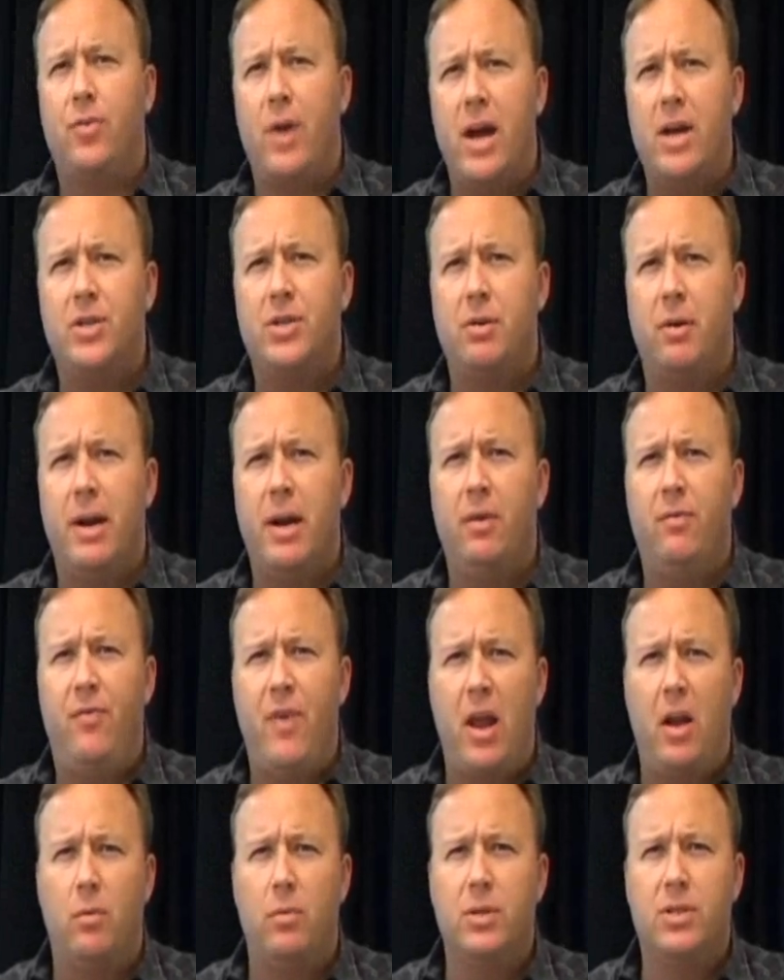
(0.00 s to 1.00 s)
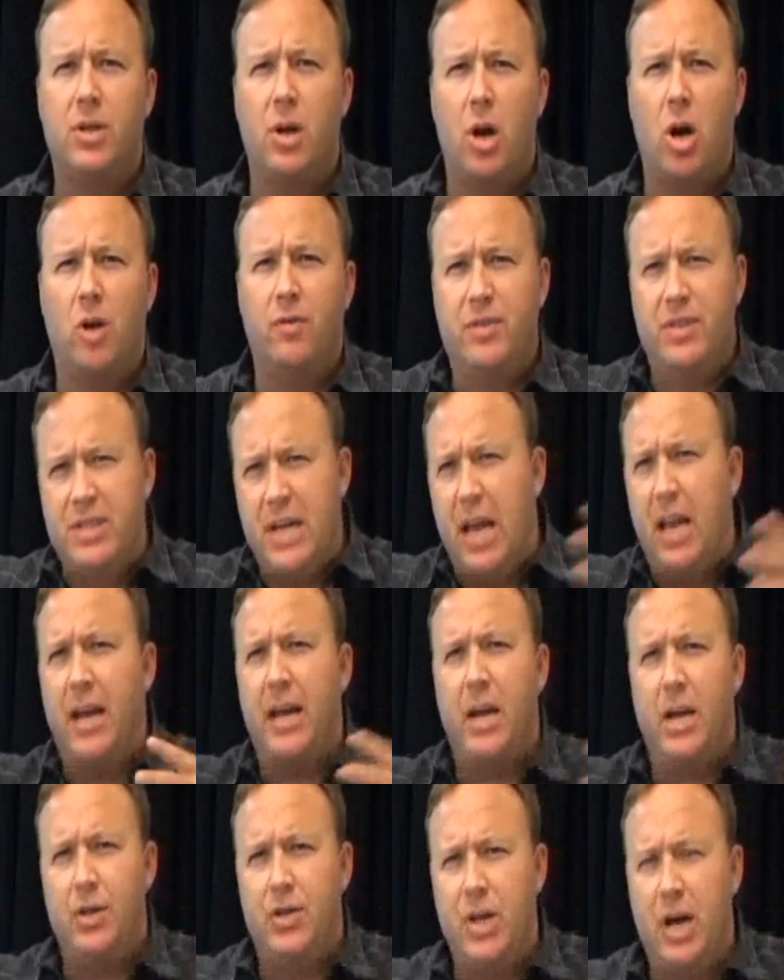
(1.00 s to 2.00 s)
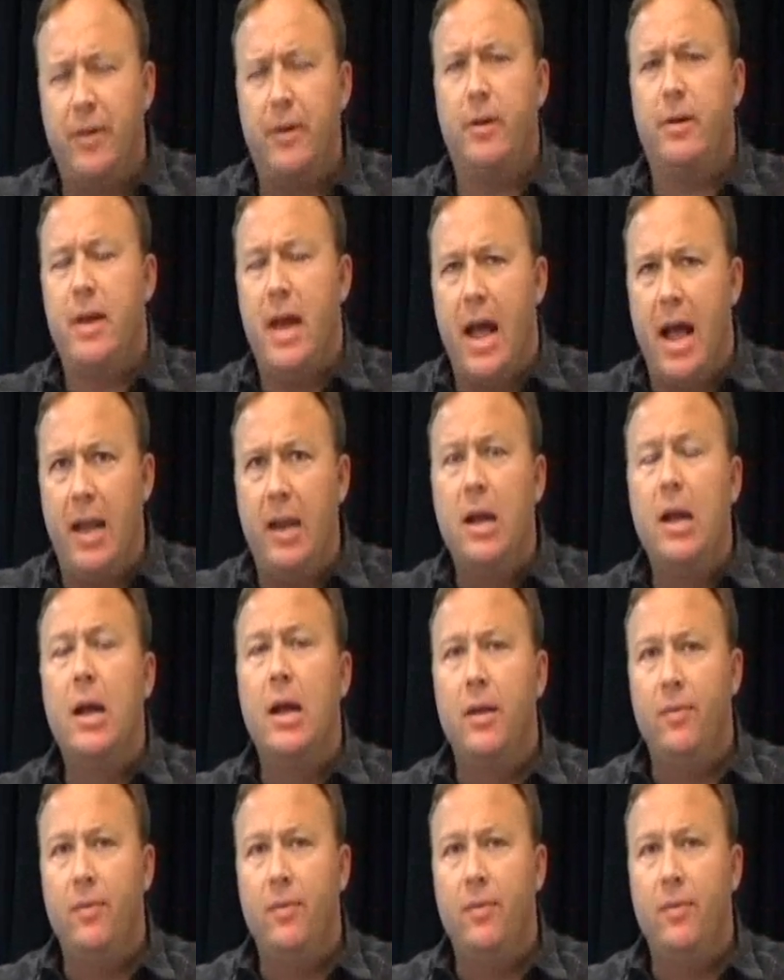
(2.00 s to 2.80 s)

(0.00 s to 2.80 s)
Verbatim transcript: Treasury and Federal Reserve selling each other debt.